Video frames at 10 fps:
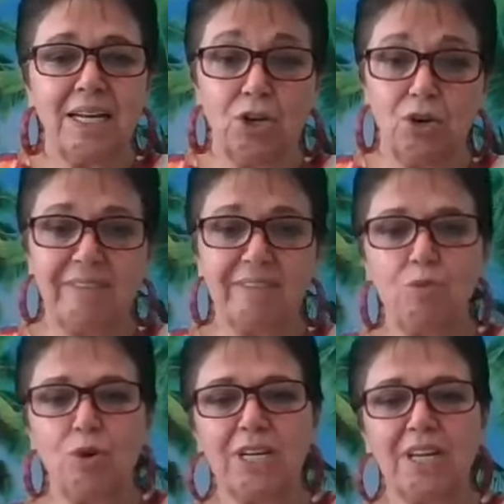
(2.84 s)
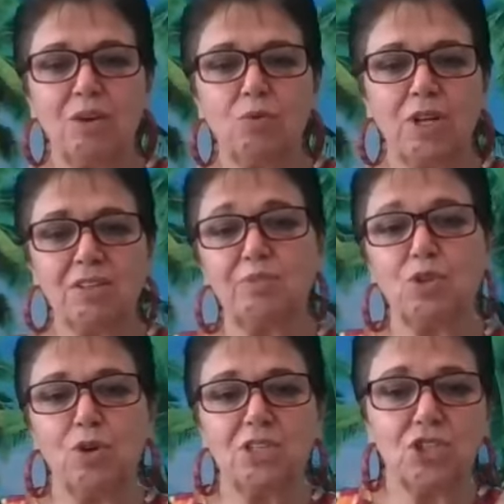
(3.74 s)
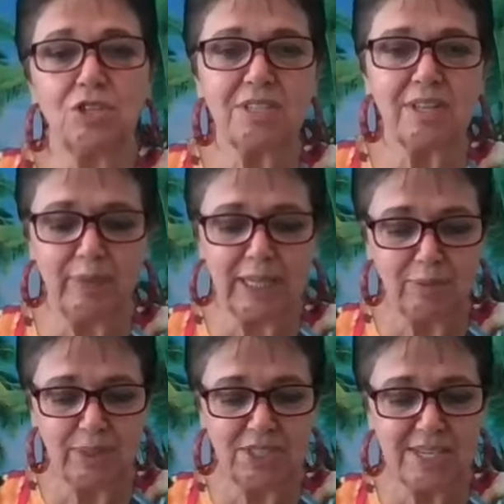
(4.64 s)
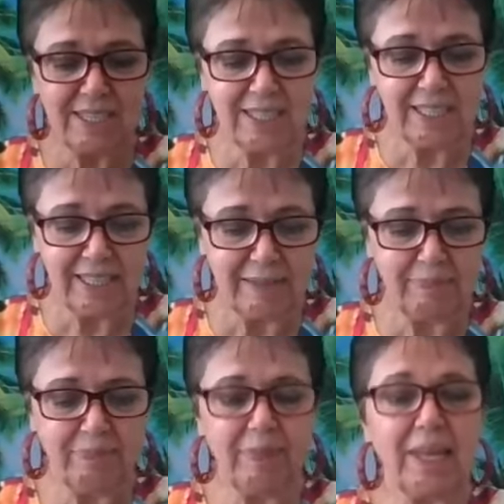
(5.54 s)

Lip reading: Hello, everyone, and welcome to our Tuesday Bible study.